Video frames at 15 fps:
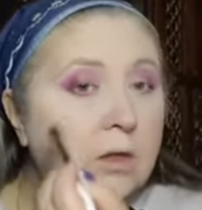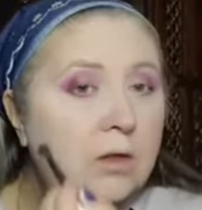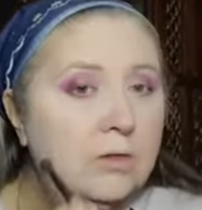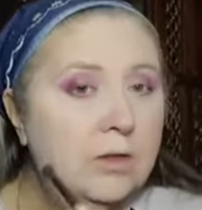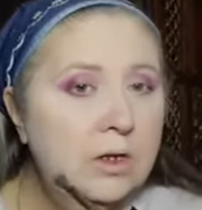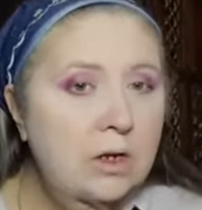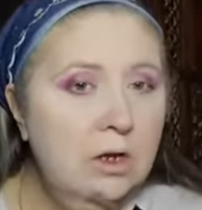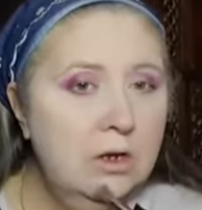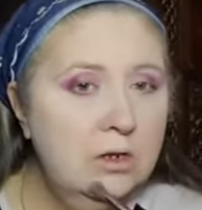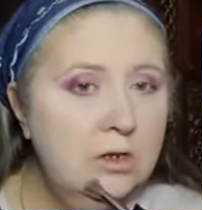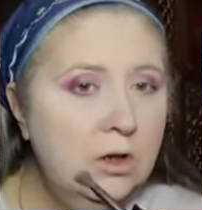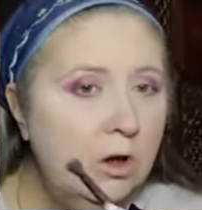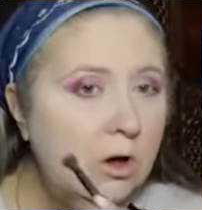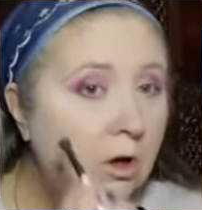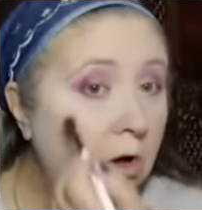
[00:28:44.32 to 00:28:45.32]
Definitely not
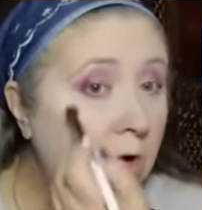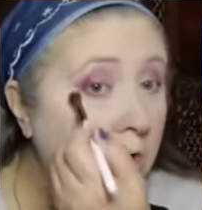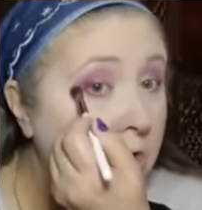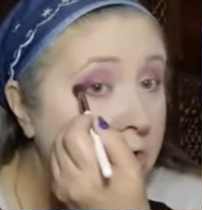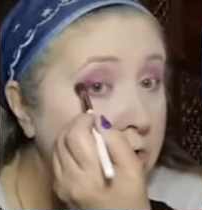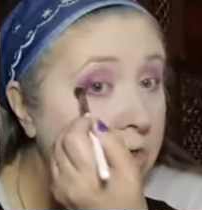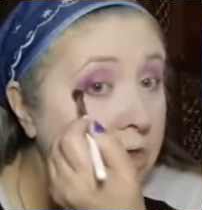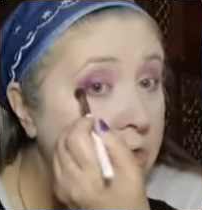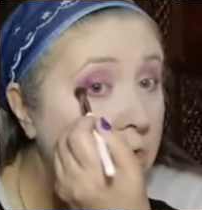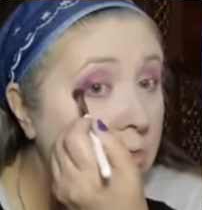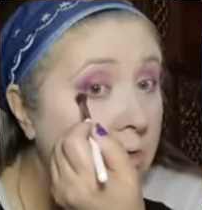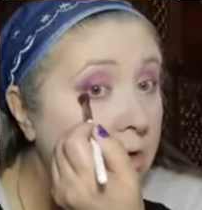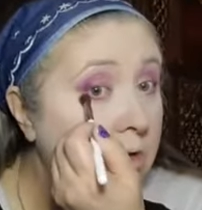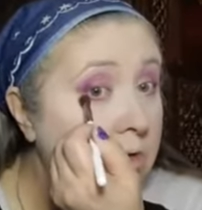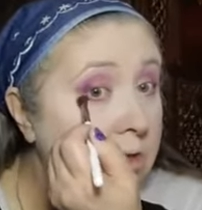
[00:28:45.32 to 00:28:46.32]
as harsh as it
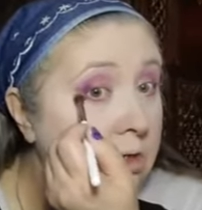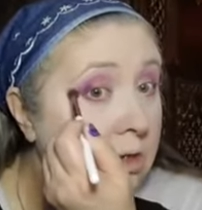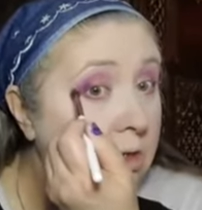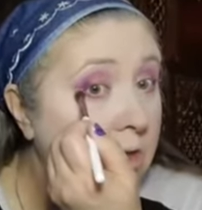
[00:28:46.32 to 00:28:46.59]
was.